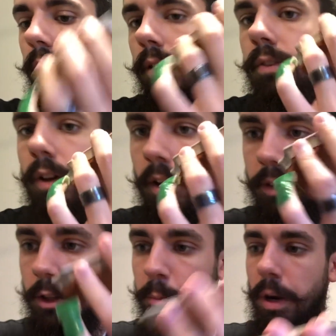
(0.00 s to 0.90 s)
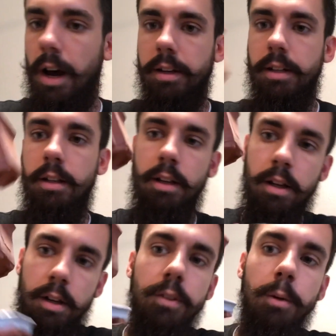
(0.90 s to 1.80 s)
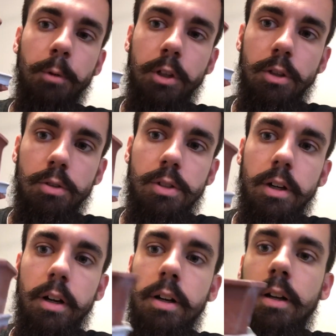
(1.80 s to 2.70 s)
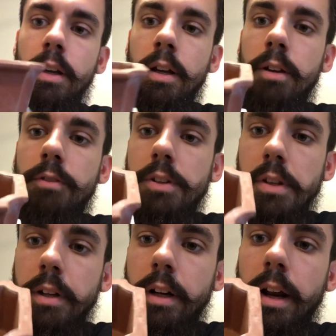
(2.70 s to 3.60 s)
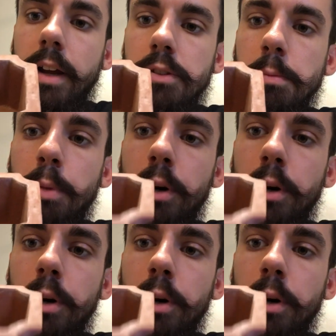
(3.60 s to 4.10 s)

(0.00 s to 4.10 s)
with the other pot that I'm going to use here. Fits in there nice and